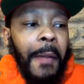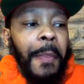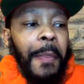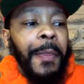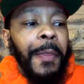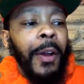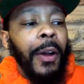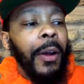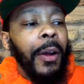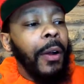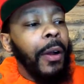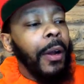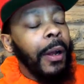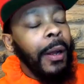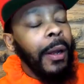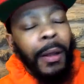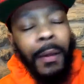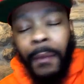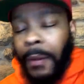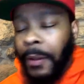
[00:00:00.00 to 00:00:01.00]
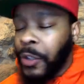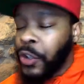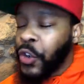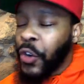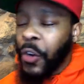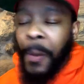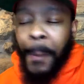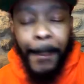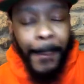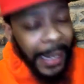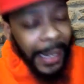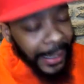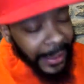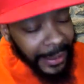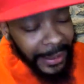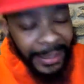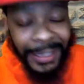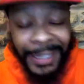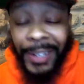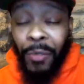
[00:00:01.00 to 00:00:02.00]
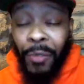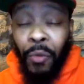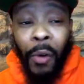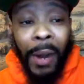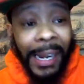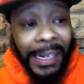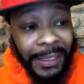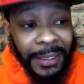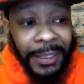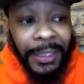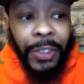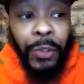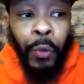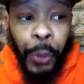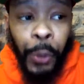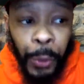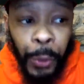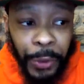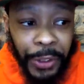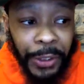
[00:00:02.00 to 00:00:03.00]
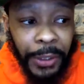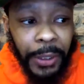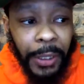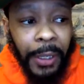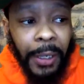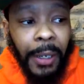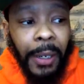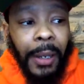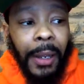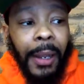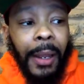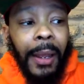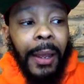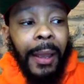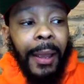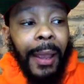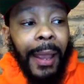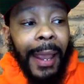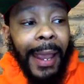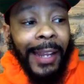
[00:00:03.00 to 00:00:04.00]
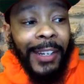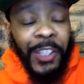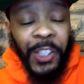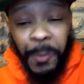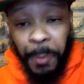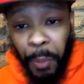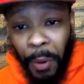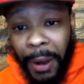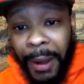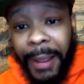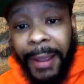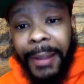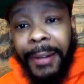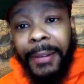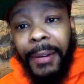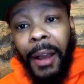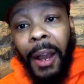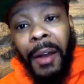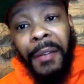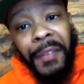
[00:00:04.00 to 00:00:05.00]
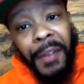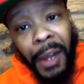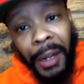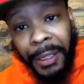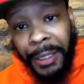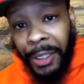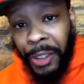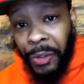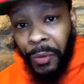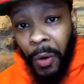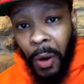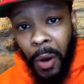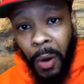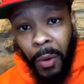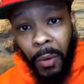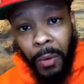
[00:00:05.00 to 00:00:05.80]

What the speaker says: the tremendously racist roots and spread of gun control.